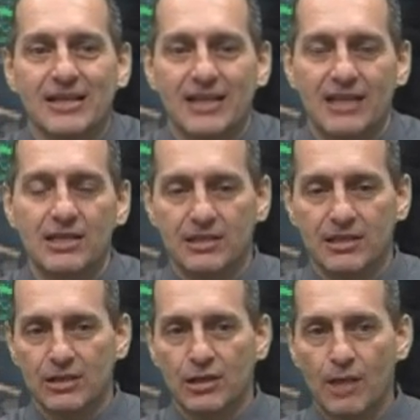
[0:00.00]
And then
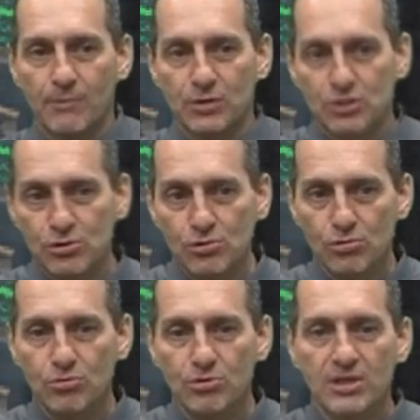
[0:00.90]
number
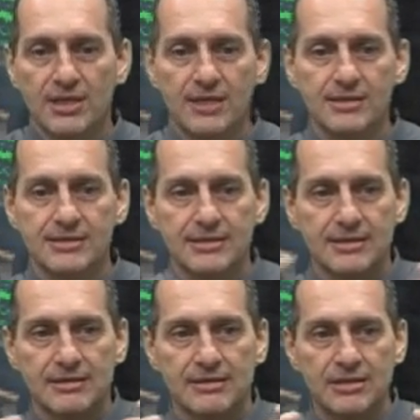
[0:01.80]
2 is
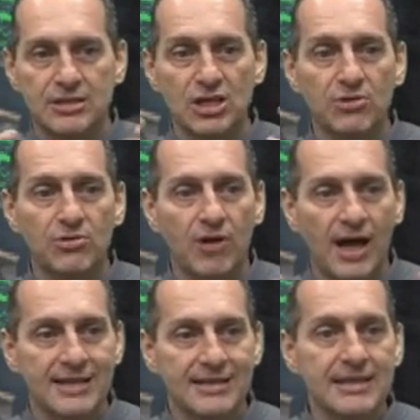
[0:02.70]
the general
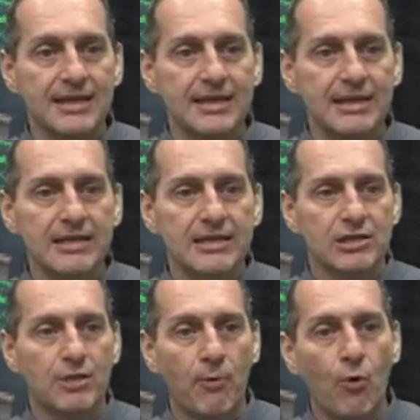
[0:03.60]
idea,
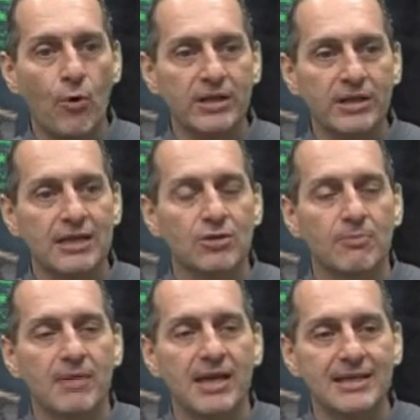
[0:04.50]
the point that you're
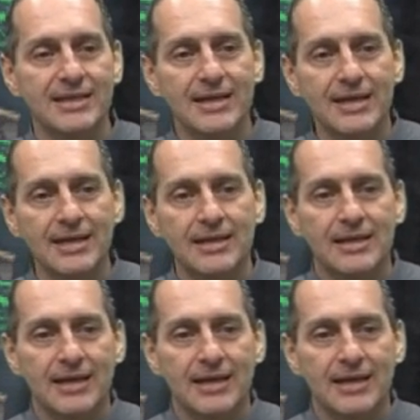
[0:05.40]
making,